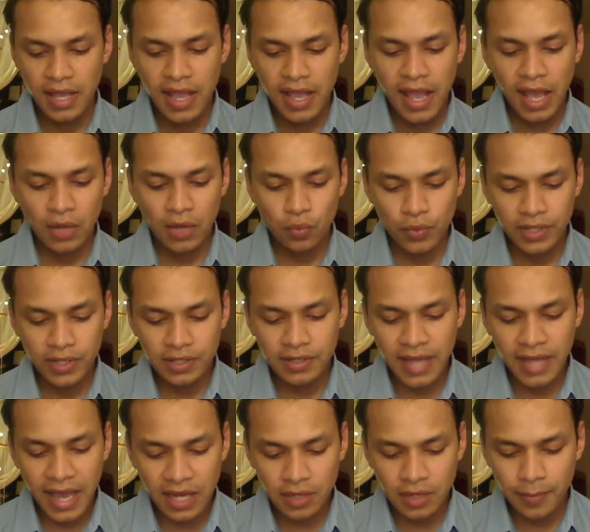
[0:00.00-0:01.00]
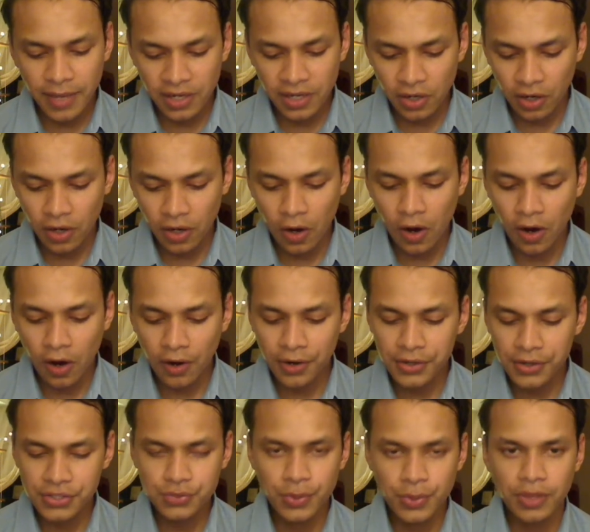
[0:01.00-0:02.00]
And we could animate our
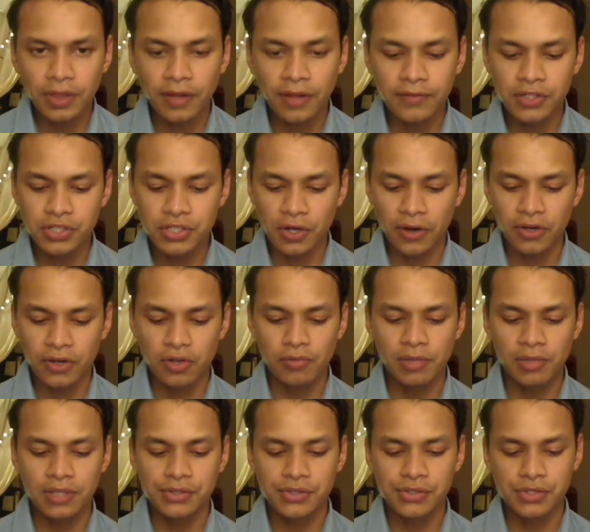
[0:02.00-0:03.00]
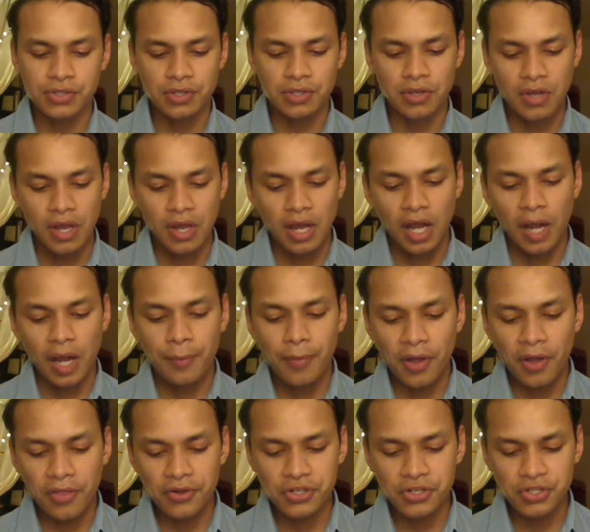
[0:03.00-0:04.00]
cars with lovers' arguments, a
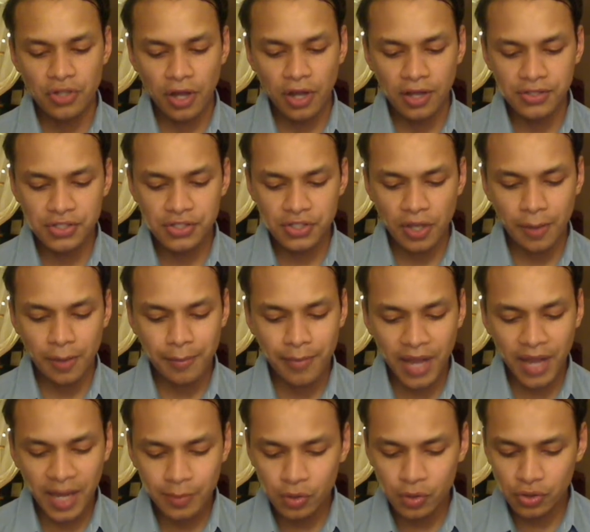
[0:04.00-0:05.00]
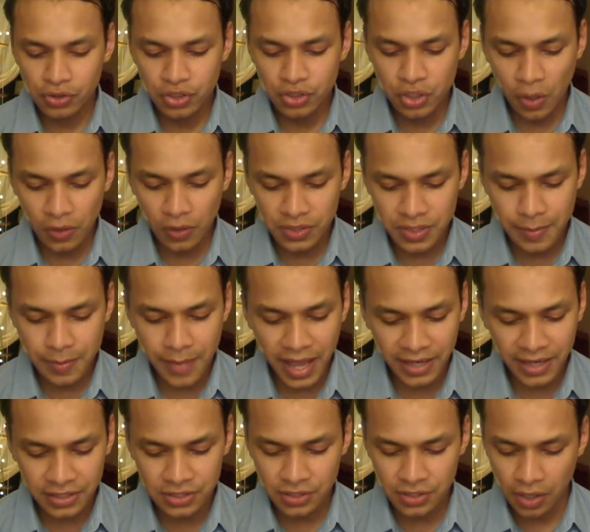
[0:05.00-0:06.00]
mother's non-stop babble jolt a
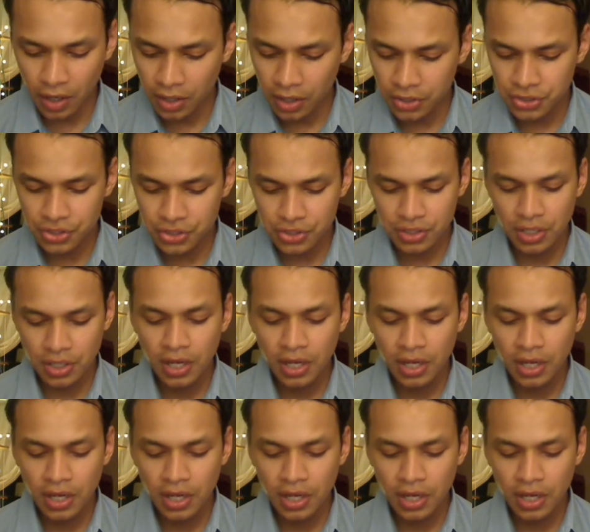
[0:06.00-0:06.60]
Macintosh,